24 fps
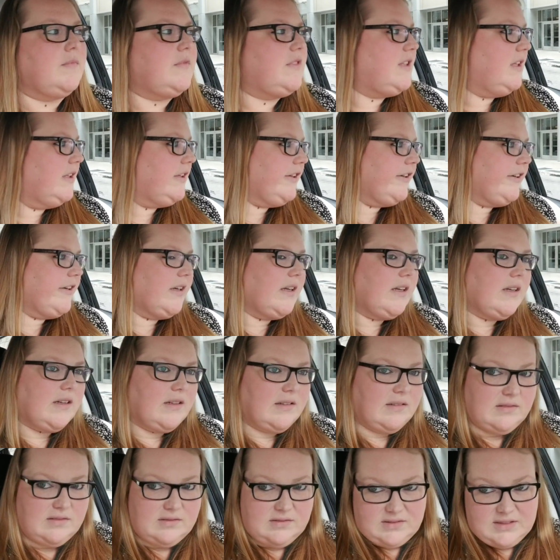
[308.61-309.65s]

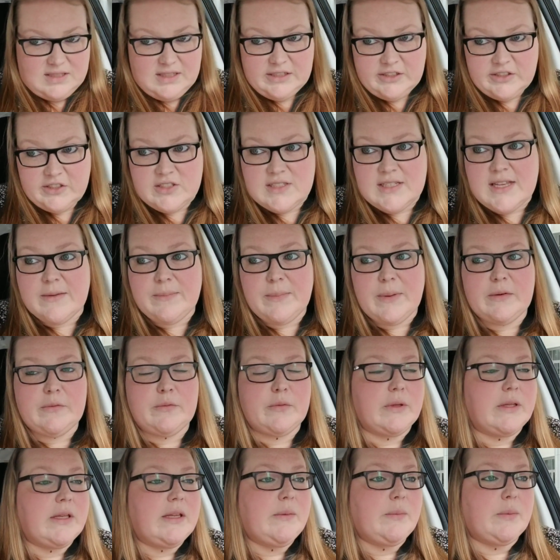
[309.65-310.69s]
Dinners have been
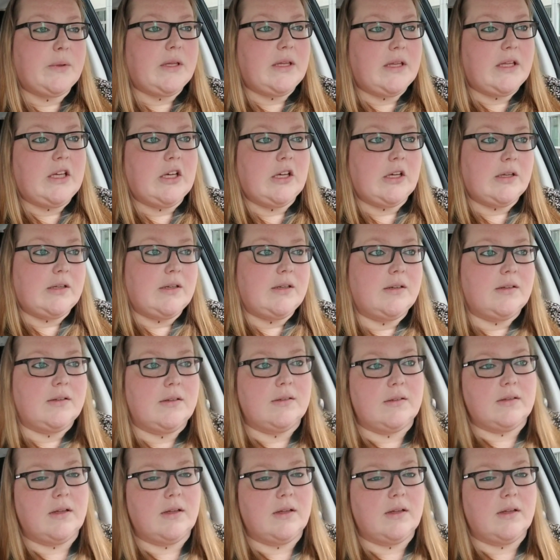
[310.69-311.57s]
really, really good.